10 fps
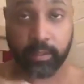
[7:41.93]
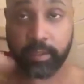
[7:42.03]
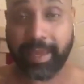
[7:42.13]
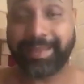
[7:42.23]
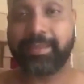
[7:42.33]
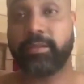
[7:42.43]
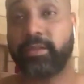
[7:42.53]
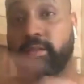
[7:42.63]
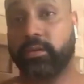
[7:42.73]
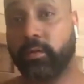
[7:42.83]

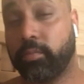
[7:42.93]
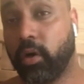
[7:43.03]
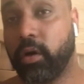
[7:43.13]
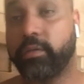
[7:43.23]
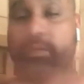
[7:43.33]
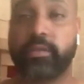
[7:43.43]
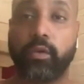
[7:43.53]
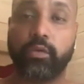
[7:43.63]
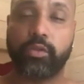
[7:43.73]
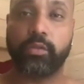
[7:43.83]
entities that are part of this
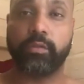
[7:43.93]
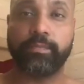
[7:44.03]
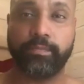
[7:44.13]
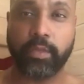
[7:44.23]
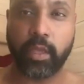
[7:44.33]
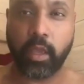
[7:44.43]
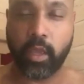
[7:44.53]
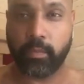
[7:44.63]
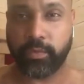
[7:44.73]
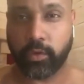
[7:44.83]
ocean.
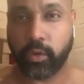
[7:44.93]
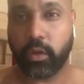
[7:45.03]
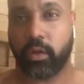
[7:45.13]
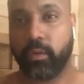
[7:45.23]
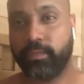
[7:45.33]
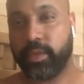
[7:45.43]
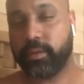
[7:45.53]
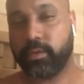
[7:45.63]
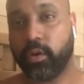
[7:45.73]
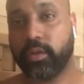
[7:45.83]
But they're
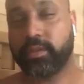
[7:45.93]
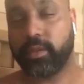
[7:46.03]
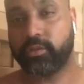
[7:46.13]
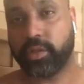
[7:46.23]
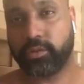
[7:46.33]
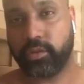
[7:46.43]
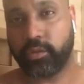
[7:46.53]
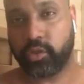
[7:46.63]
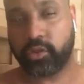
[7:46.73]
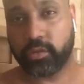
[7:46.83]
all subject to the
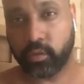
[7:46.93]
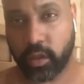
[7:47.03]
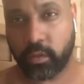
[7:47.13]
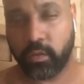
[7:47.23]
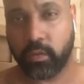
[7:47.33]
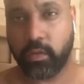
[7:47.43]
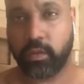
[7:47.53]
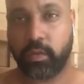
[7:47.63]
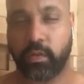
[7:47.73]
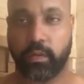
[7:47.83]
magician's will,
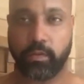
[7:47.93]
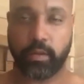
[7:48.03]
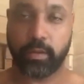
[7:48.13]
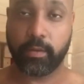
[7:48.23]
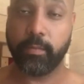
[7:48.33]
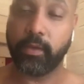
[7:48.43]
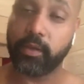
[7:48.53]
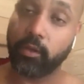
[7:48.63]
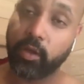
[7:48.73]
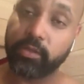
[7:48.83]
right? But
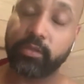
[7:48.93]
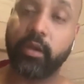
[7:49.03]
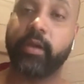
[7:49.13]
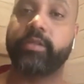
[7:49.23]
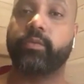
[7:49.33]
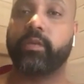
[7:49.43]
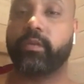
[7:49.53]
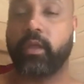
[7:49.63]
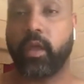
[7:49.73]
it all starts with